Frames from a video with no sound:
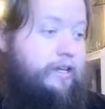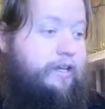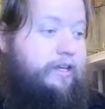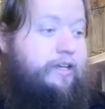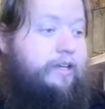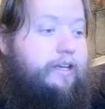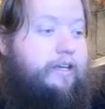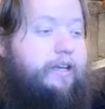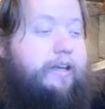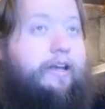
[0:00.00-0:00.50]

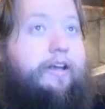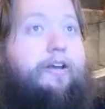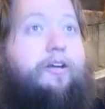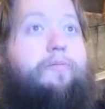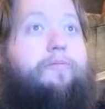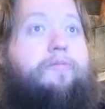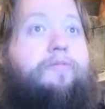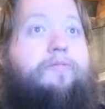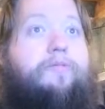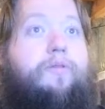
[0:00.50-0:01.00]

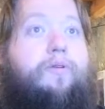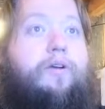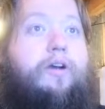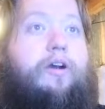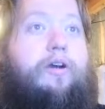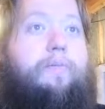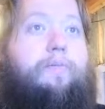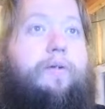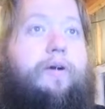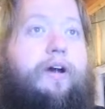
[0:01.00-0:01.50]
For
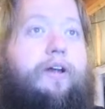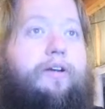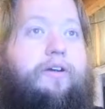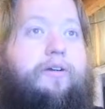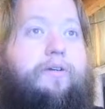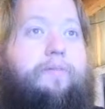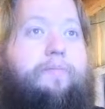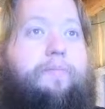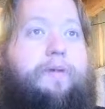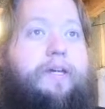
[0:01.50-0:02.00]
our
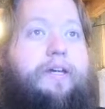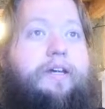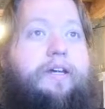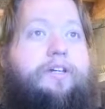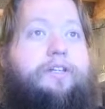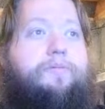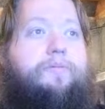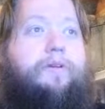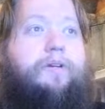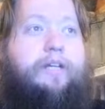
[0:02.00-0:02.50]
motto,
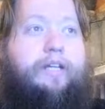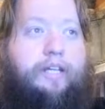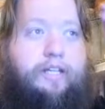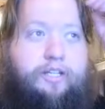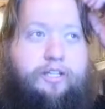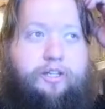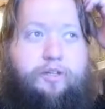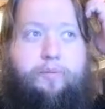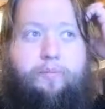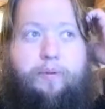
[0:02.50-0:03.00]
because we're
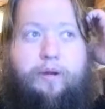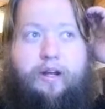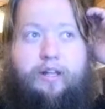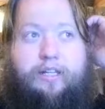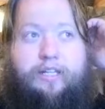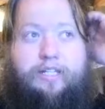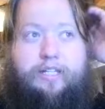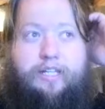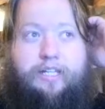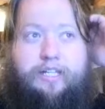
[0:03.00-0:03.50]
into
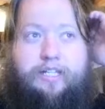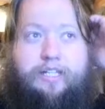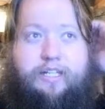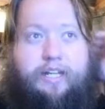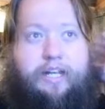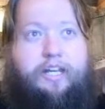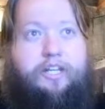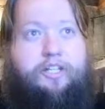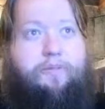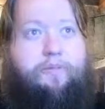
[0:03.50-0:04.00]
politics and
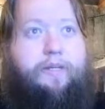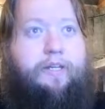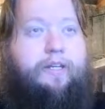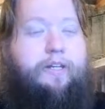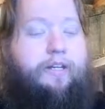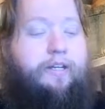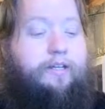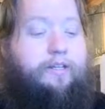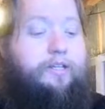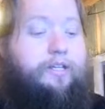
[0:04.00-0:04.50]

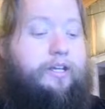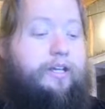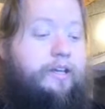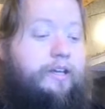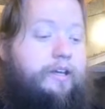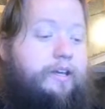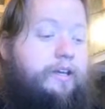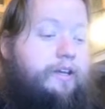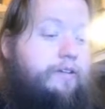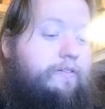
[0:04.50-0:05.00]
espionage,
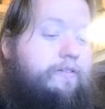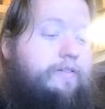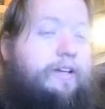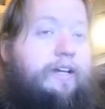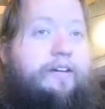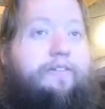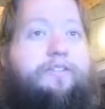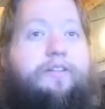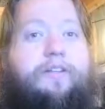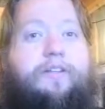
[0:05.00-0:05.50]
we're going to
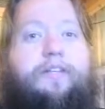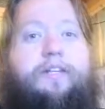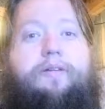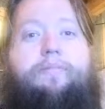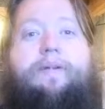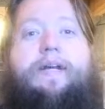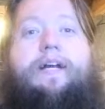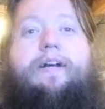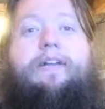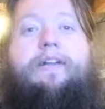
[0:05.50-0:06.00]
have something
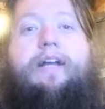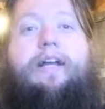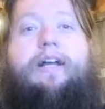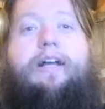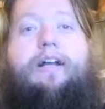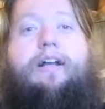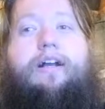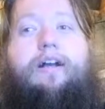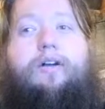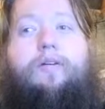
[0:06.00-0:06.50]
about
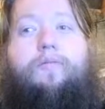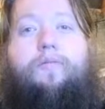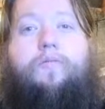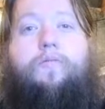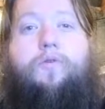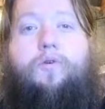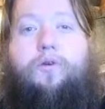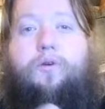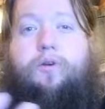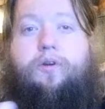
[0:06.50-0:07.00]
how
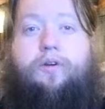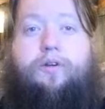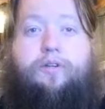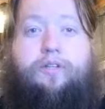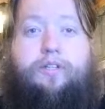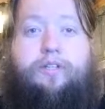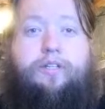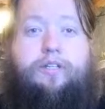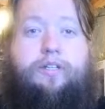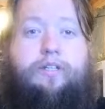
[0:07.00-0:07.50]

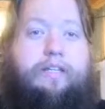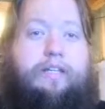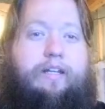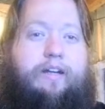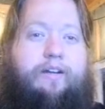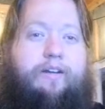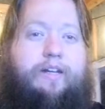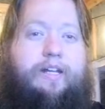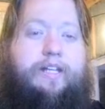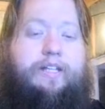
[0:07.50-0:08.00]
words
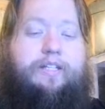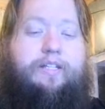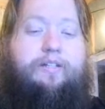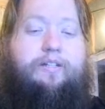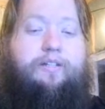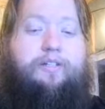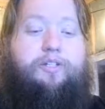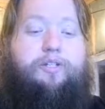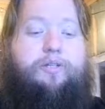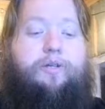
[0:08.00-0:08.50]
aren't
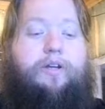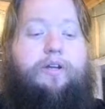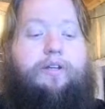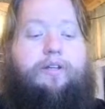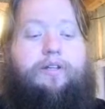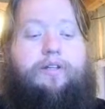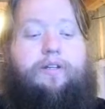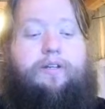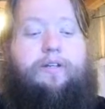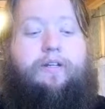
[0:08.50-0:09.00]
necessarily
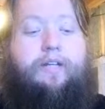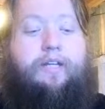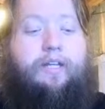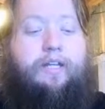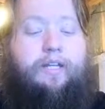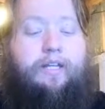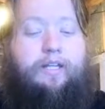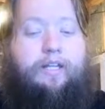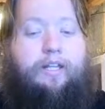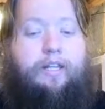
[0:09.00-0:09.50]
stronger
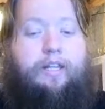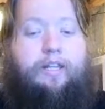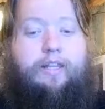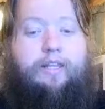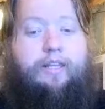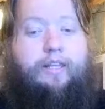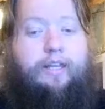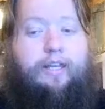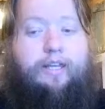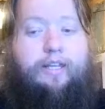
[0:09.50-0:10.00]

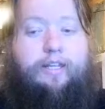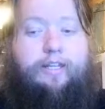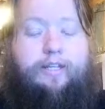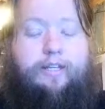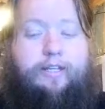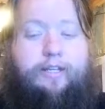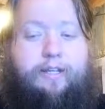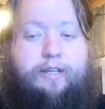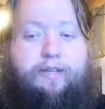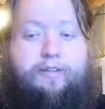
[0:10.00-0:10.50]
than
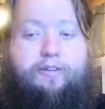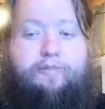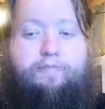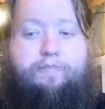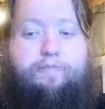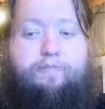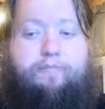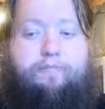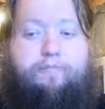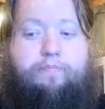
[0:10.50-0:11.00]

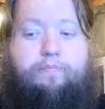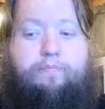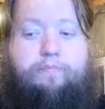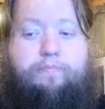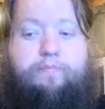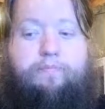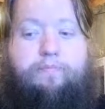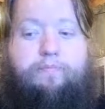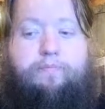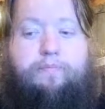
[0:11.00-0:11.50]

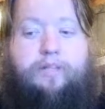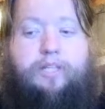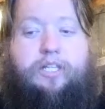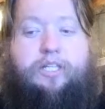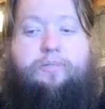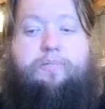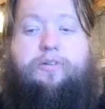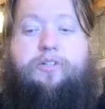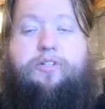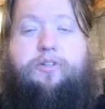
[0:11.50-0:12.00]
the
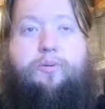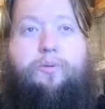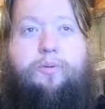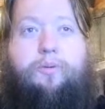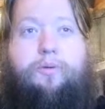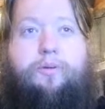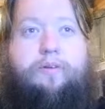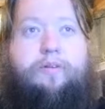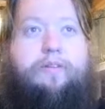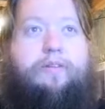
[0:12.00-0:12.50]

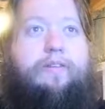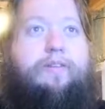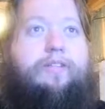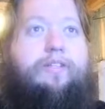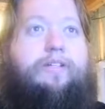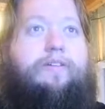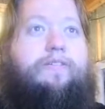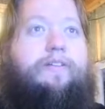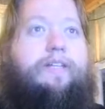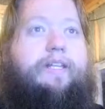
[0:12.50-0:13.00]
sword or
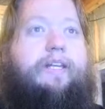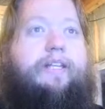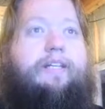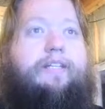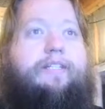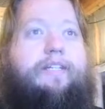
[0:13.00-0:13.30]
stuff like that. That's kind